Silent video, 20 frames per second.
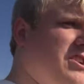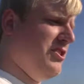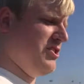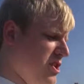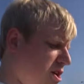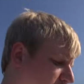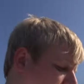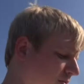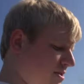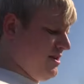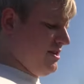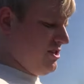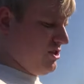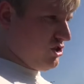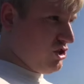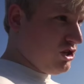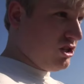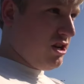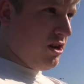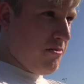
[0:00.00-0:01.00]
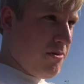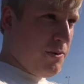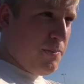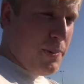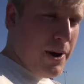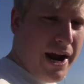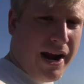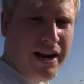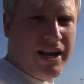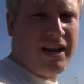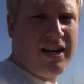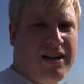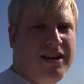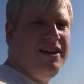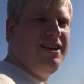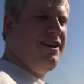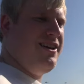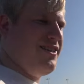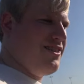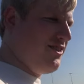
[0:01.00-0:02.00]
determined she's going to be painting
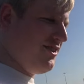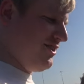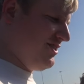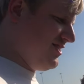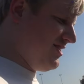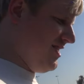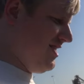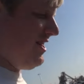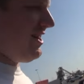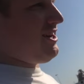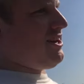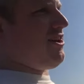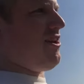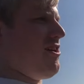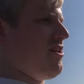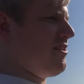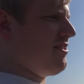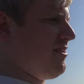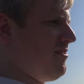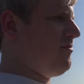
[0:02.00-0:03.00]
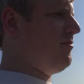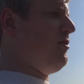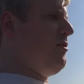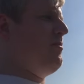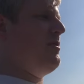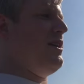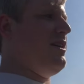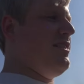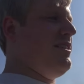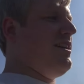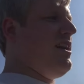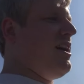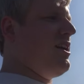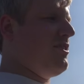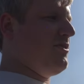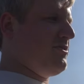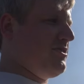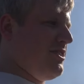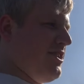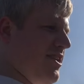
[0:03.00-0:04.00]
this car that will be in the
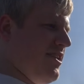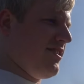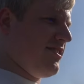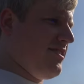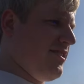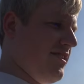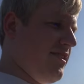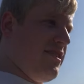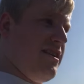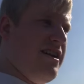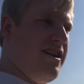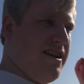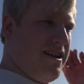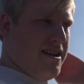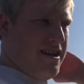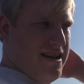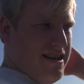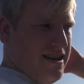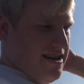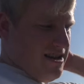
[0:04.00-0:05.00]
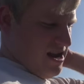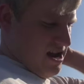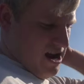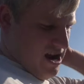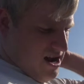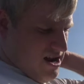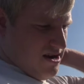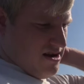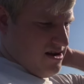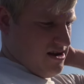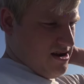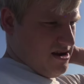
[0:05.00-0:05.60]
auto soccer. And